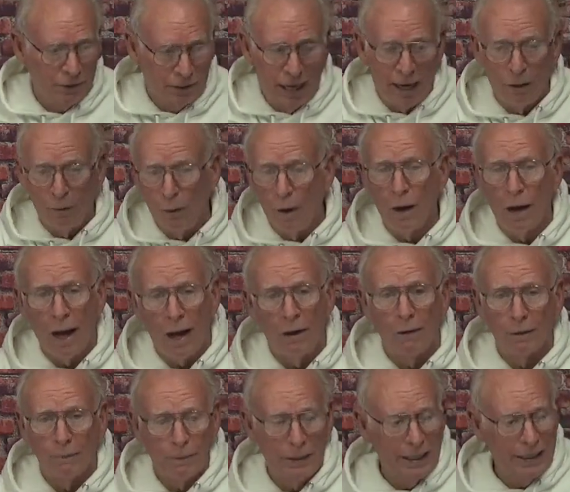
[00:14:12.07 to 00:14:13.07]
Tear one
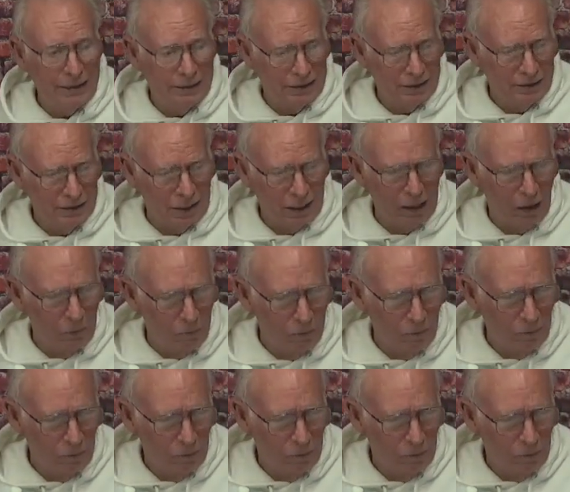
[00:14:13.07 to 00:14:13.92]
all to pieces. I go,